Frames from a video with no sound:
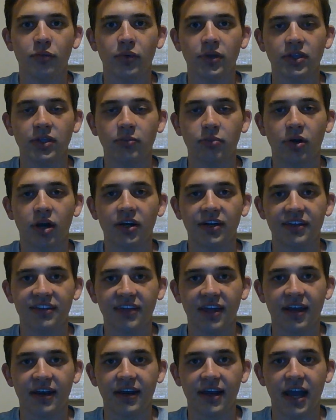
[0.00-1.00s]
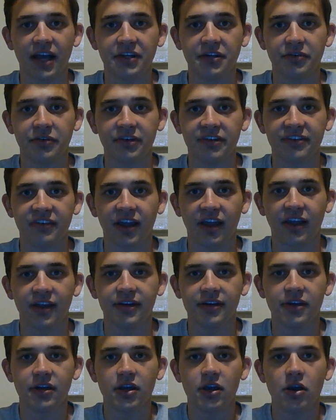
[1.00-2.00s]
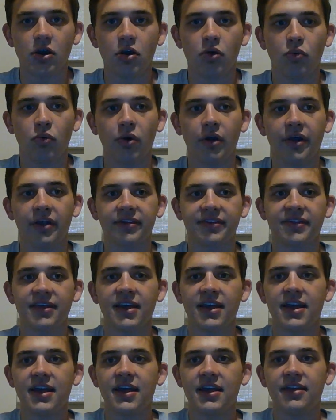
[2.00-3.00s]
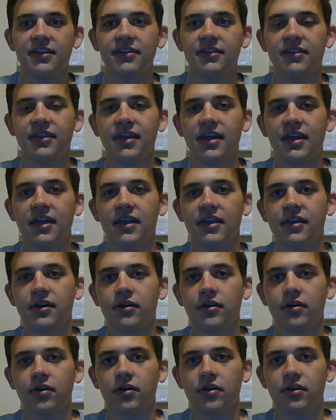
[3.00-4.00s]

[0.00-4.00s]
when LeBron decided not to re-sign was they